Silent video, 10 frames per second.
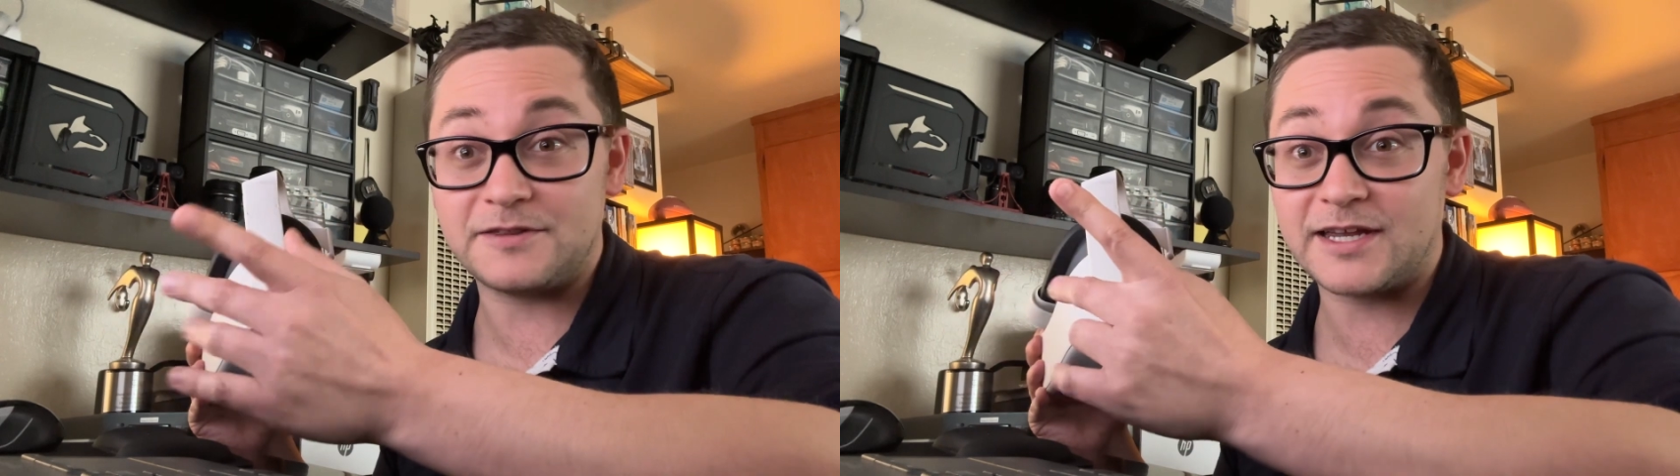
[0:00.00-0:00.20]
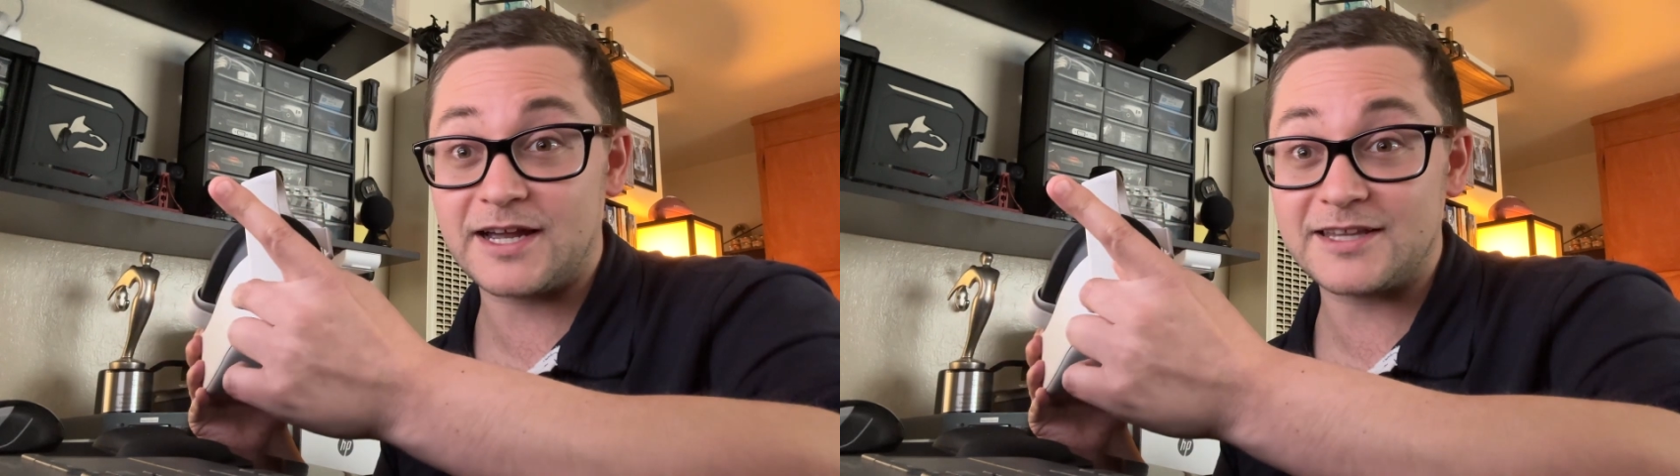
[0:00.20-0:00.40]

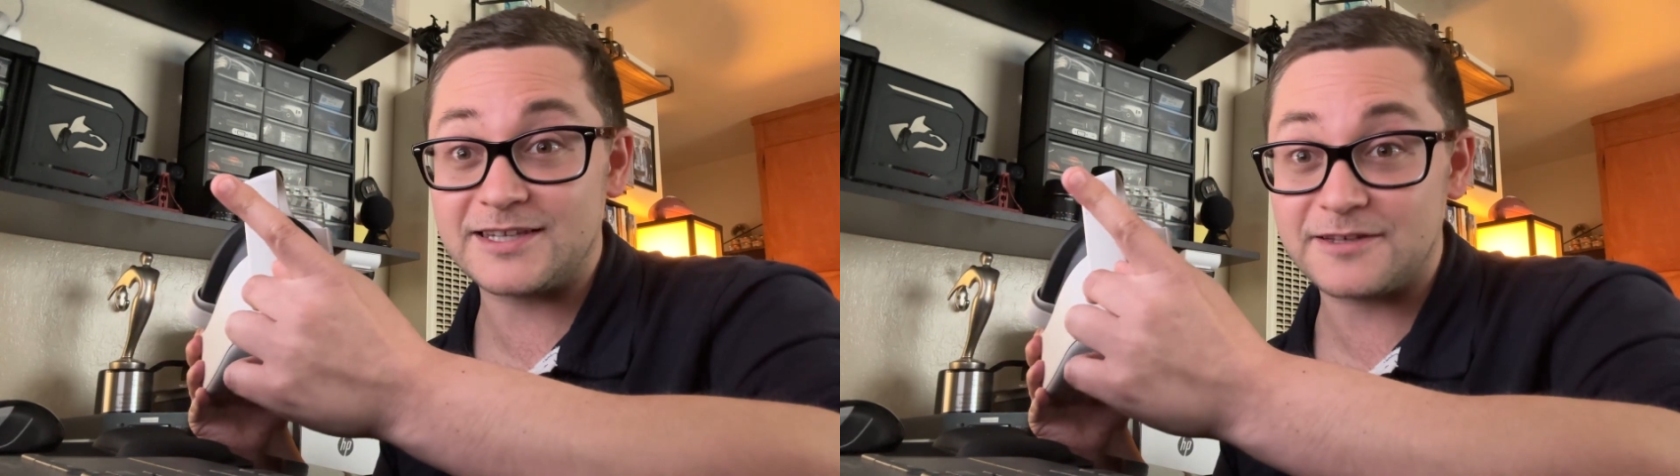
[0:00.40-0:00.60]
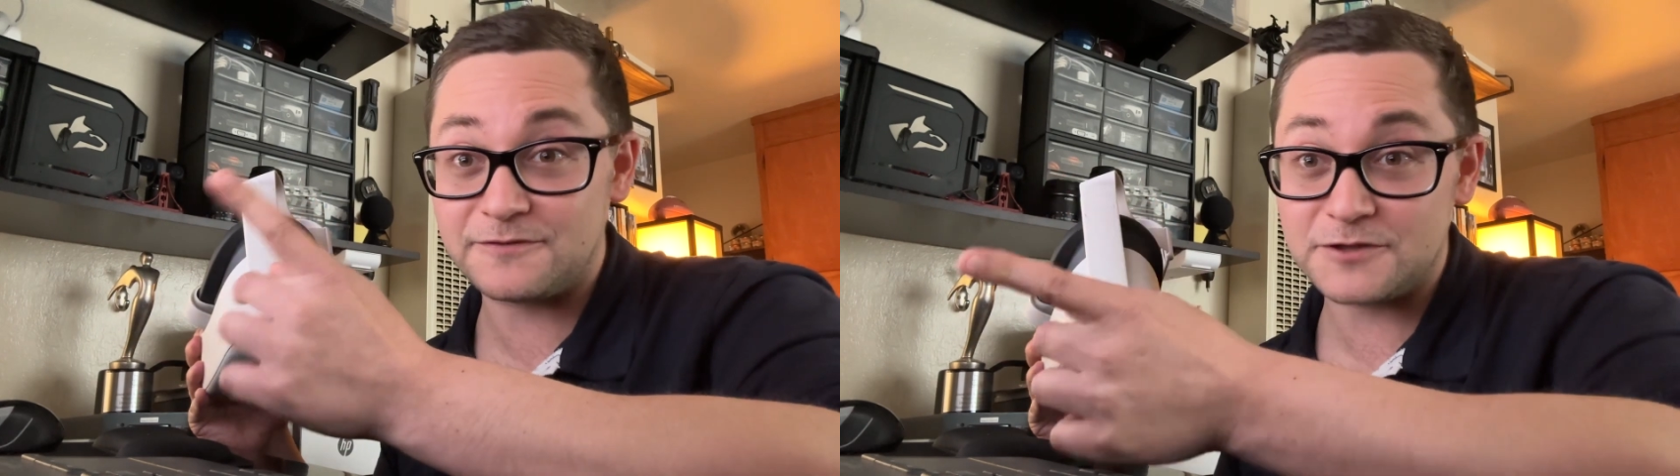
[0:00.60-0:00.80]
They got
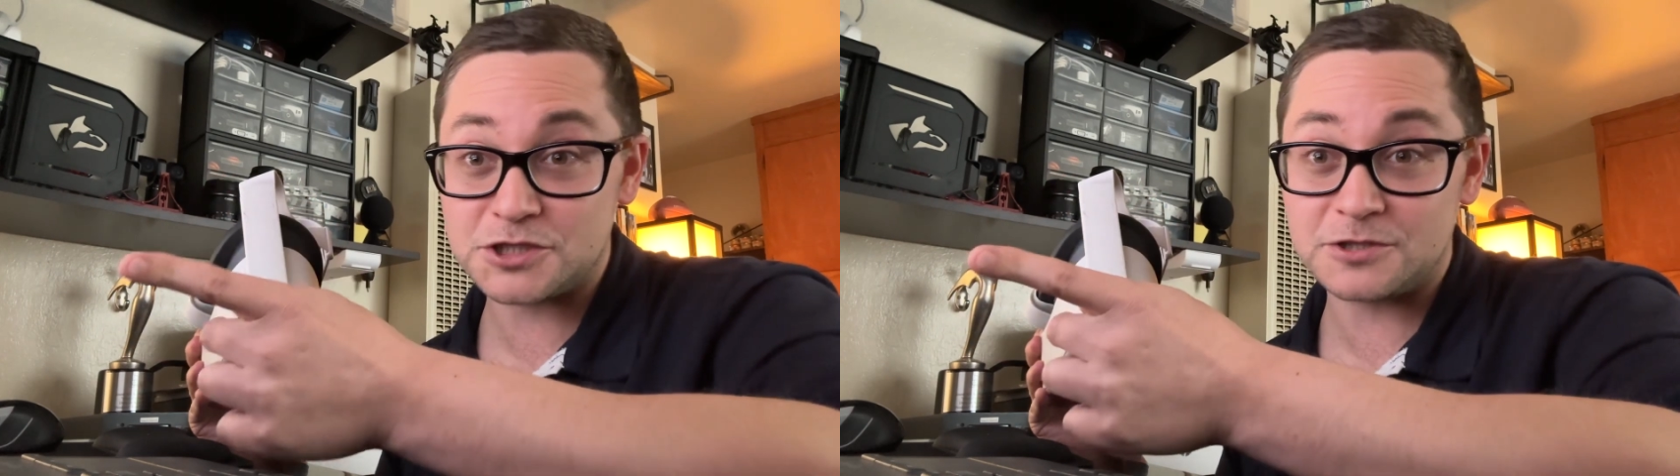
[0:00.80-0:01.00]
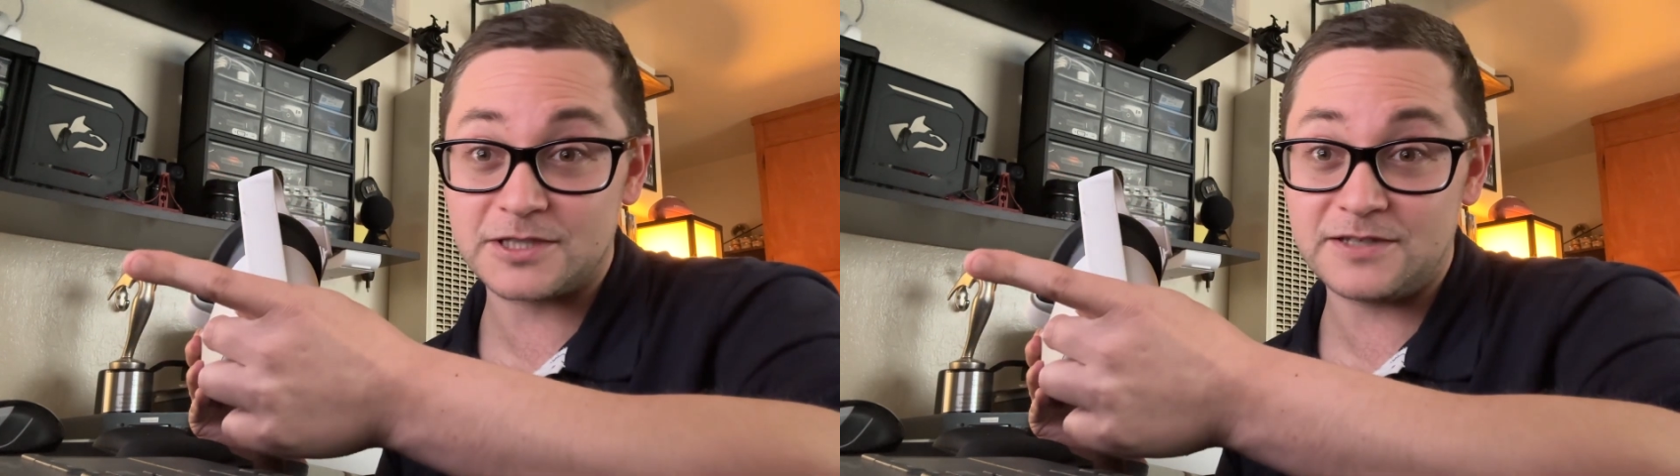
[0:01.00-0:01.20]
the
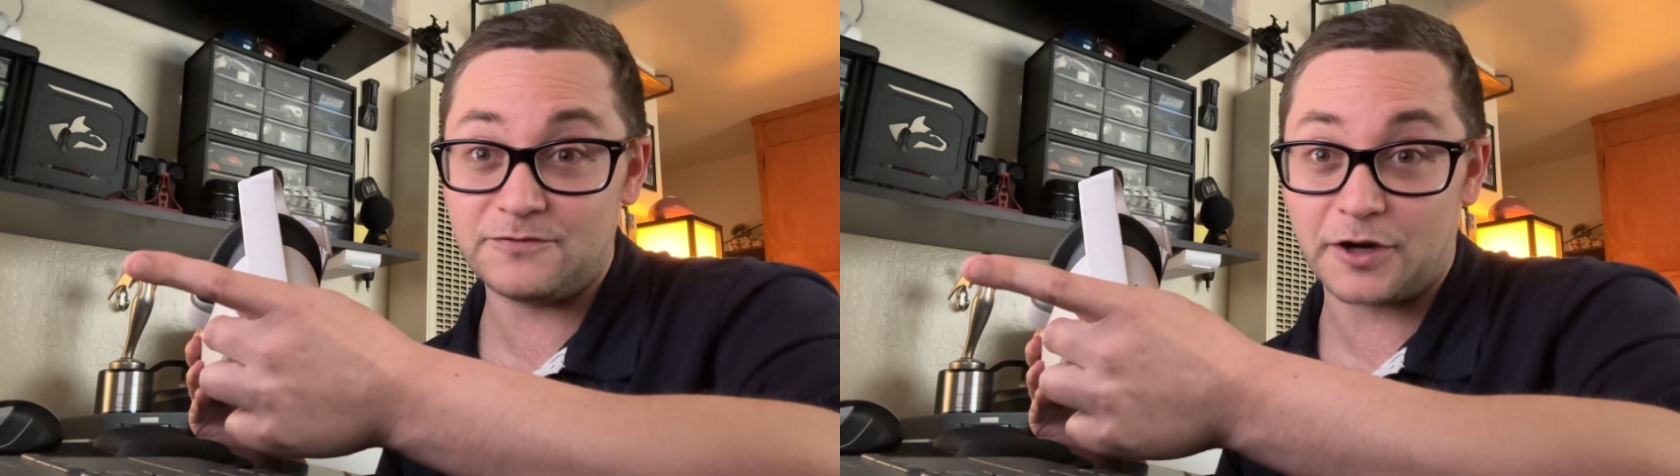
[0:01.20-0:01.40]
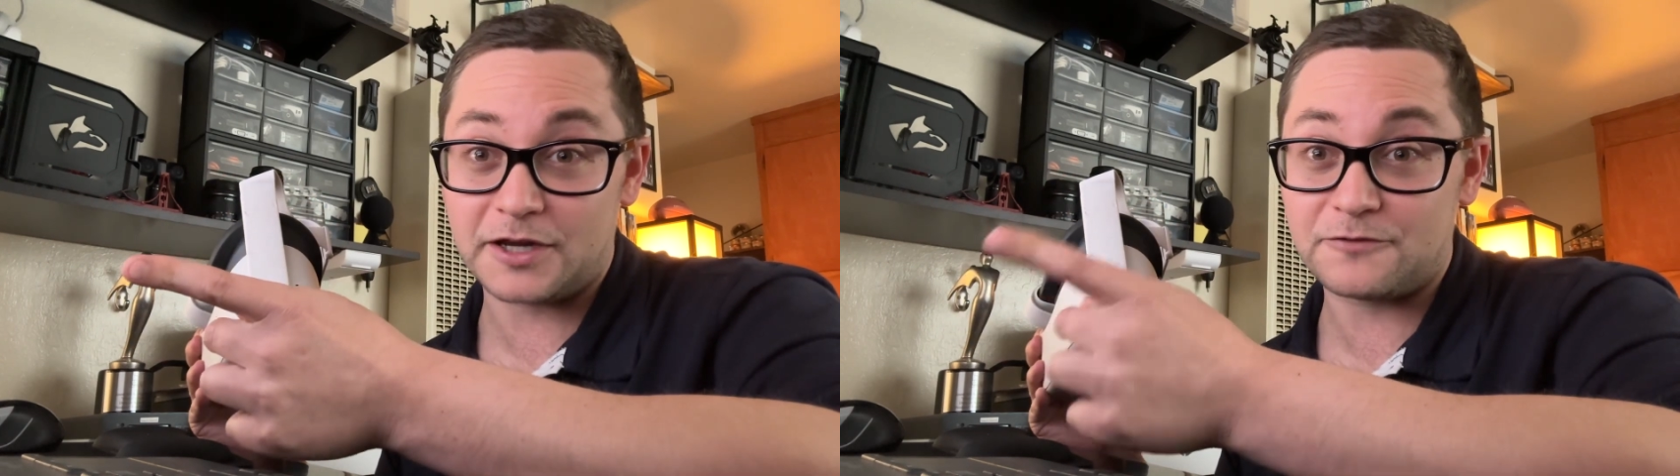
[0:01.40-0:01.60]
official
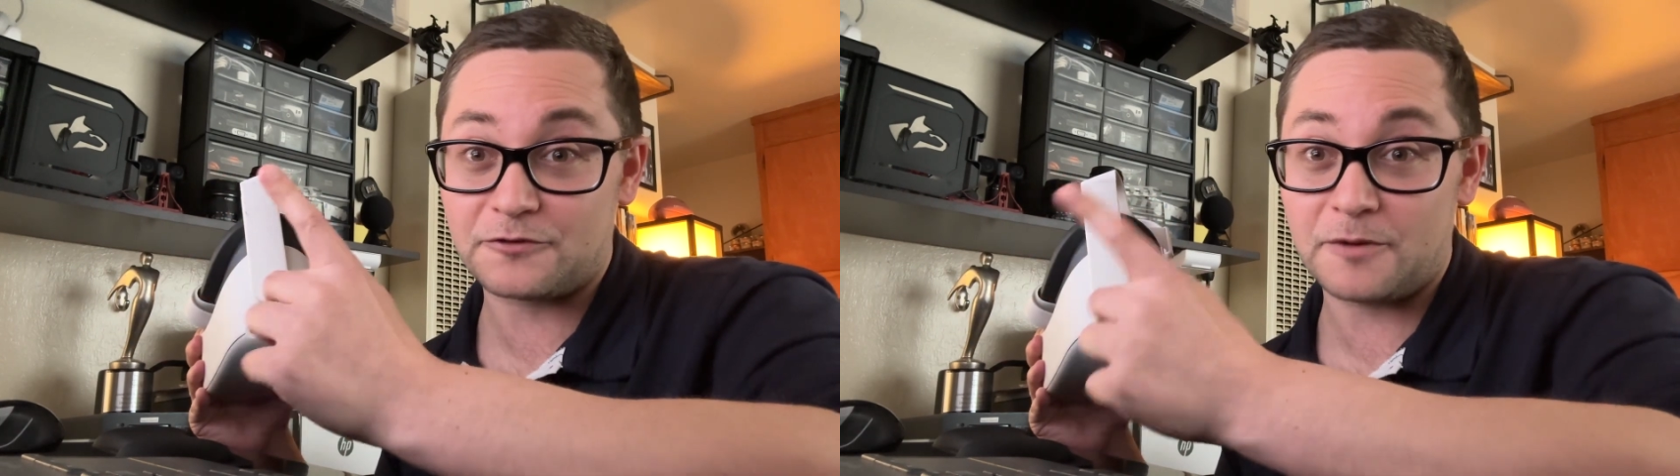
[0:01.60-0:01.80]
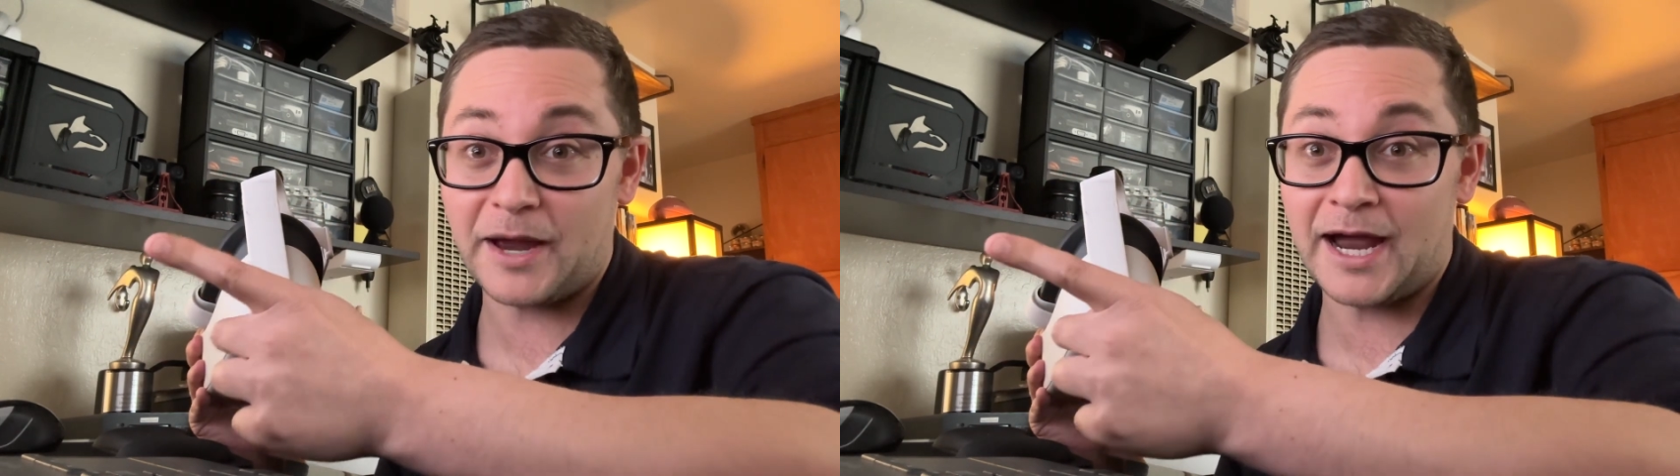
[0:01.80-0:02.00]
invite
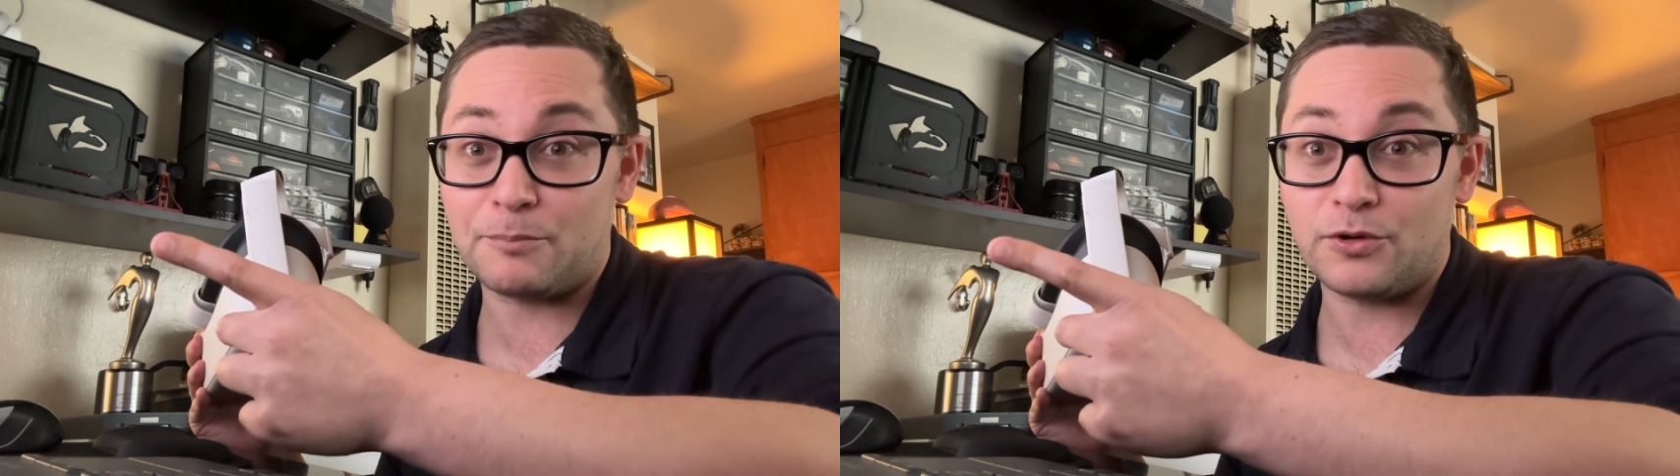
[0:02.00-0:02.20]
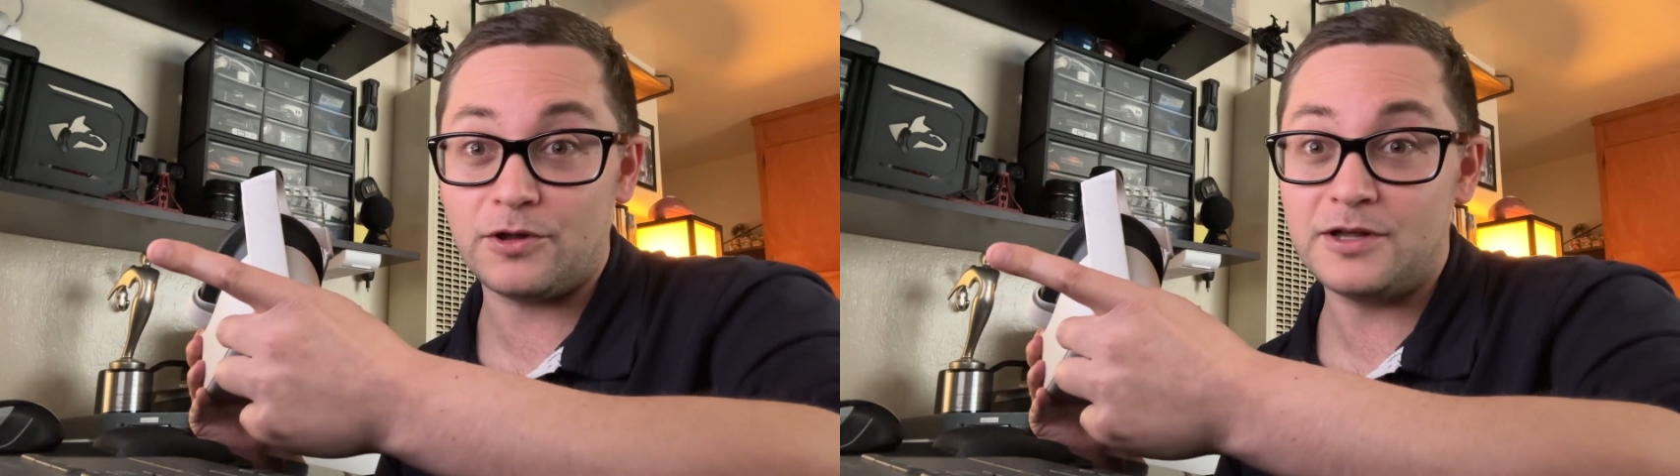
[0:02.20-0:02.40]
from Apple.